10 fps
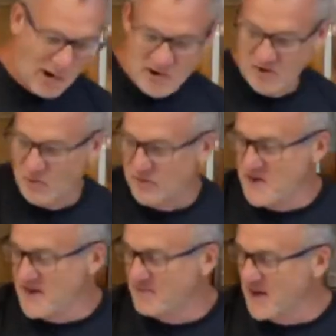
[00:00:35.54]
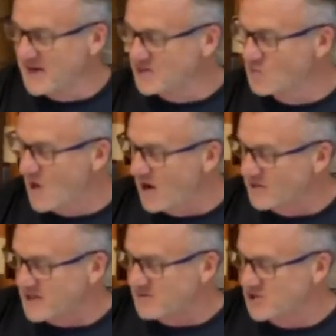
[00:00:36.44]
with me a bit as well, which
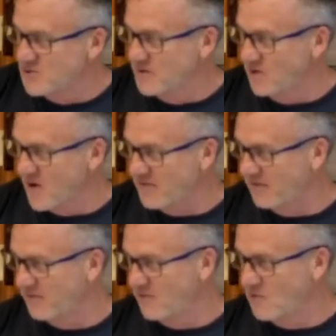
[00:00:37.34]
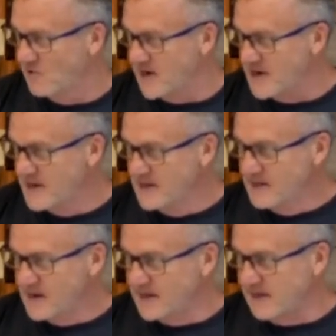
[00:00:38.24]
I'm super grateful for, and
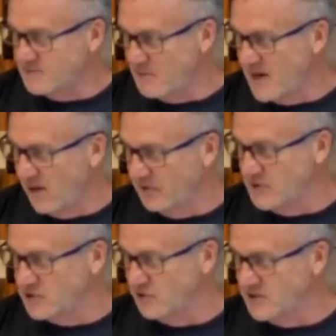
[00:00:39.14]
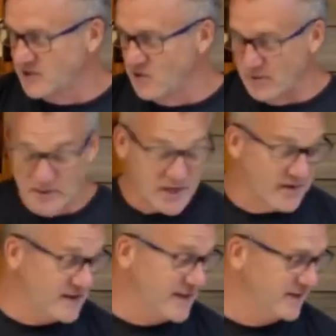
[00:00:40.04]
keeps my health insurance going, which I've
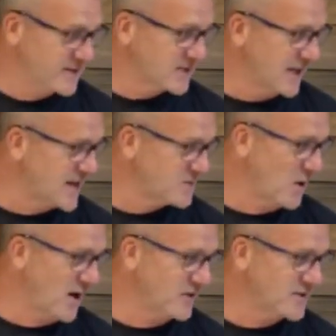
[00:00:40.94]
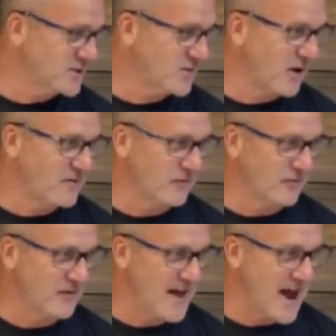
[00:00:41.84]
needed this last month. And so I'm grateful
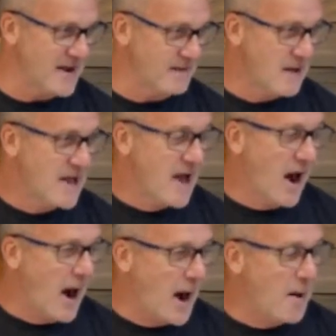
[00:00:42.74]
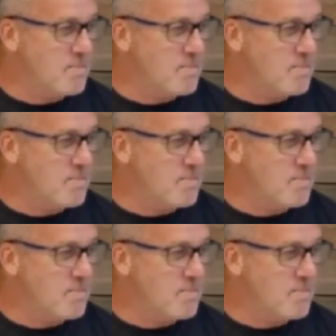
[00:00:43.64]
for that. And